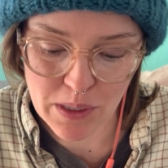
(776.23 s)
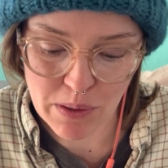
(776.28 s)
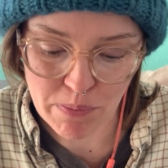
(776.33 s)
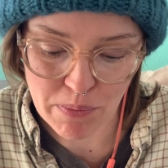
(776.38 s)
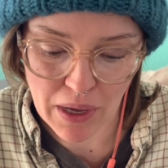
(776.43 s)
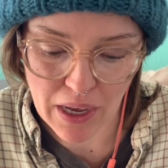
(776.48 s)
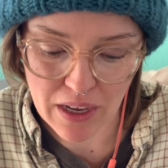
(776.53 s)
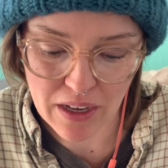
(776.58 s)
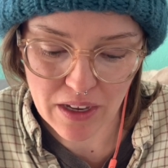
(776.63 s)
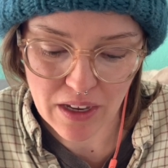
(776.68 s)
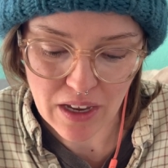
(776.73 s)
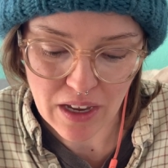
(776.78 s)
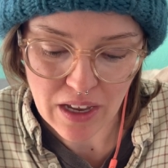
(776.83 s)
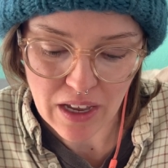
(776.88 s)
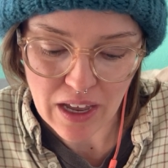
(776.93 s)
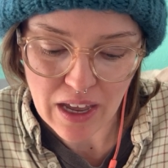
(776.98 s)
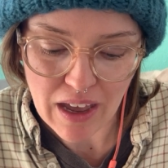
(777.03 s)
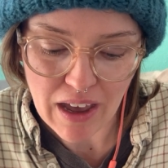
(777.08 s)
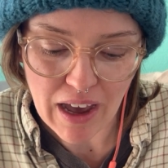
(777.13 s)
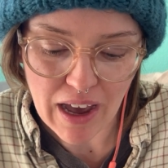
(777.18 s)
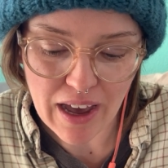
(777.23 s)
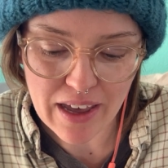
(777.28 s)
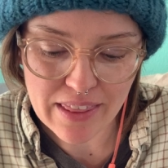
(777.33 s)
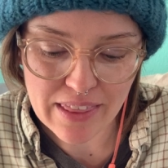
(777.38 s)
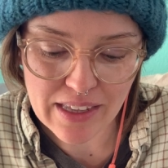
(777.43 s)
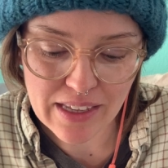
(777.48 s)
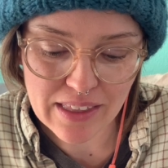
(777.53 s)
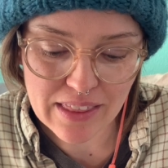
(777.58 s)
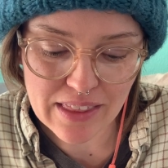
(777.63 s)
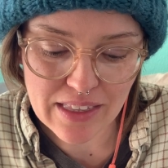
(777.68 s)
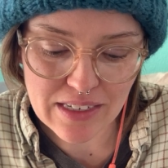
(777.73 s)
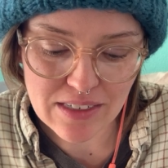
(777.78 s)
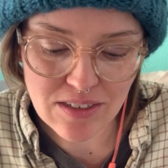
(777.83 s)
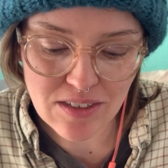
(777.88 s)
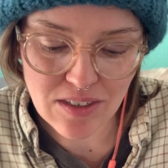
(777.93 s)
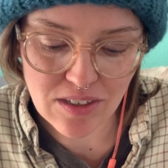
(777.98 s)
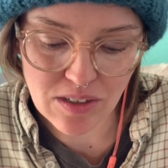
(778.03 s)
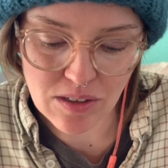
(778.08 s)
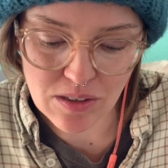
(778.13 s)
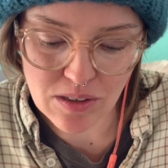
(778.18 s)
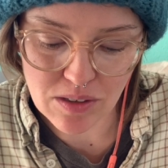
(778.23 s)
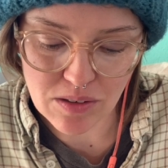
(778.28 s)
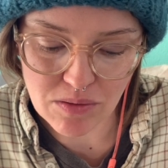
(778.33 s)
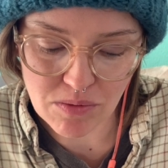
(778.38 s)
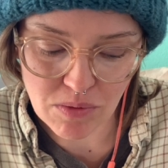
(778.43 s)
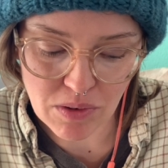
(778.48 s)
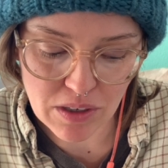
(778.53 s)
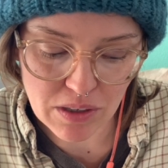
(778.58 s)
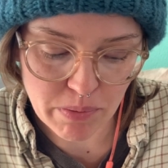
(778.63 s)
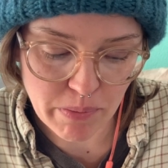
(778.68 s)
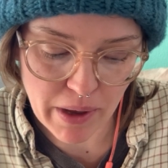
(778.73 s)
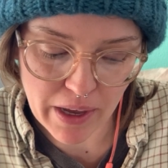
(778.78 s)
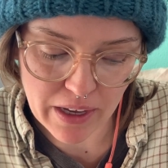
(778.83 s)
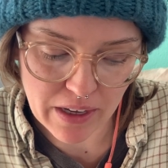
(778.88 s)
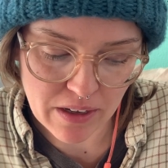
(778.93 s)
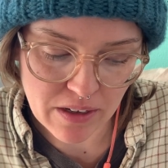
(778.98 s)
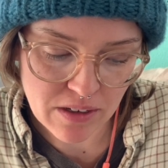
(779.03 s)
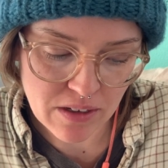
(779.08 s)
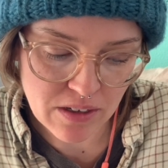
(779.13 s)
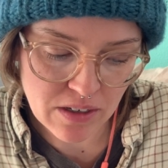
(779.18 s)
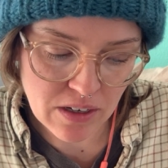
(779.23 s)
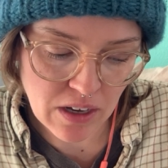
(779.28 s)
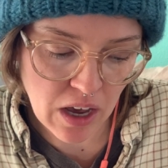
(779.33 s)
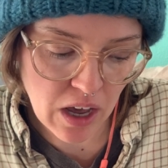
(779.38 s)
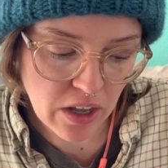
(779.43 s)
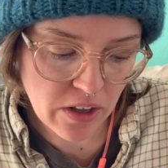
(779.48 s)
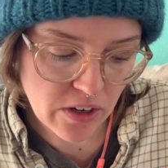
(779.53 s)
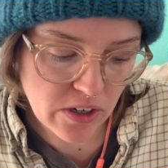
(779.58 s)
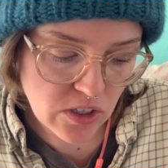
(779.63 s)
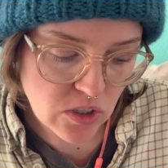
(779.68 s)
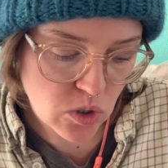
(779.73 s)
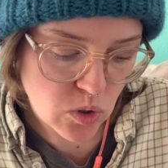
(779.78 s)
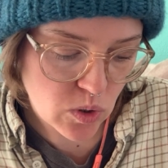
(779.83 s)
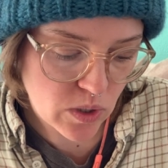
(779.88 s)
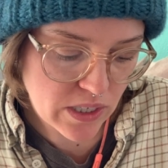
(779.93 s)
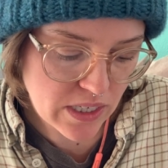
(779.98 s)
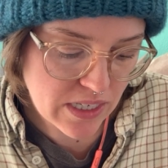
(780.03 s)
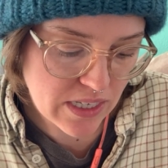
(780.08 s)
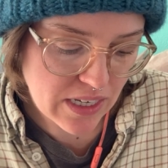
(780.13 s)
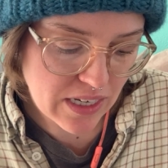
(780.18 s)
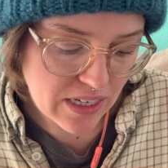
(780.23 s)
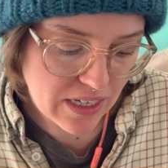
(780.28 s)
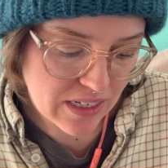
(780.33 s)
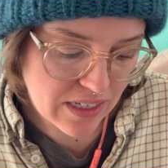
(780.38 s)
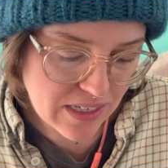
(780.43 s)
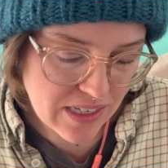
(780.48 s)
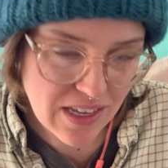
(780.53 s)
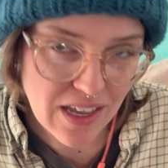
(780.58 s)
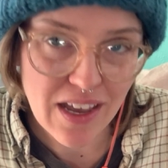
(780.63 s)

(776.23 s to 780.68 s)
But I think this year with my color choices,